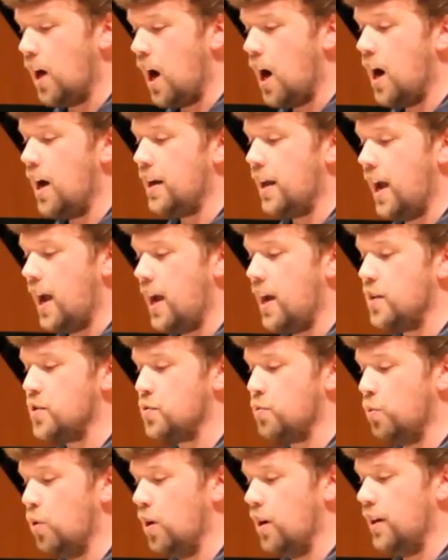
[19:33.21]
God
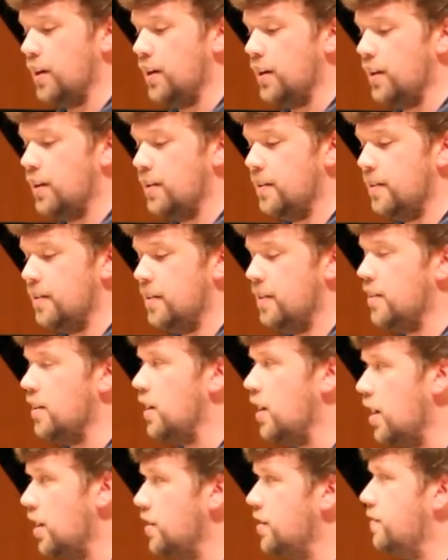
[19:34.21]
has won.
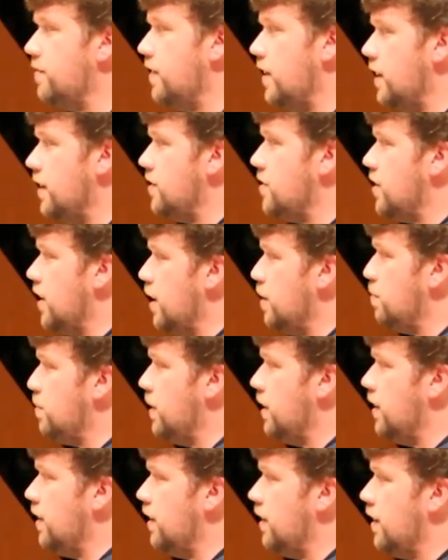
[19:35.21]
The undefeated
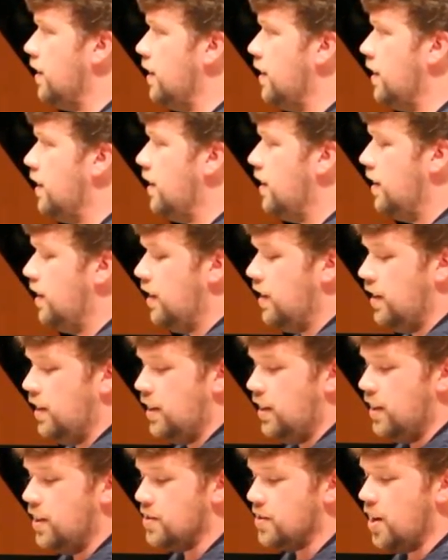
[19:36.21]
champion
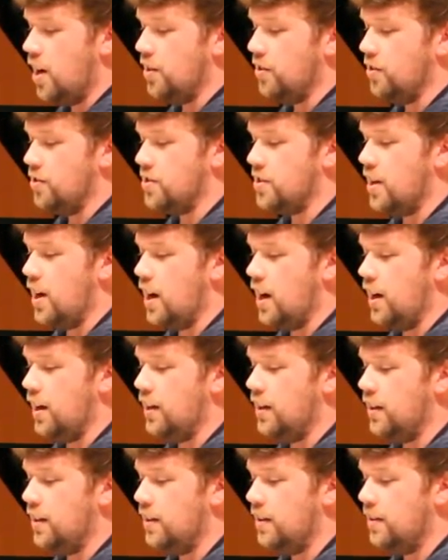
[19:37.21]
is on your
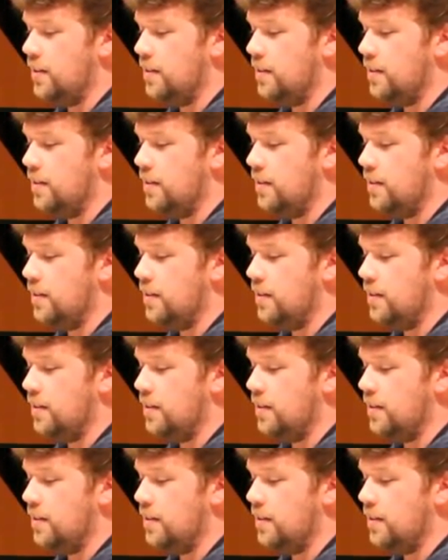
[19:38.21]
side.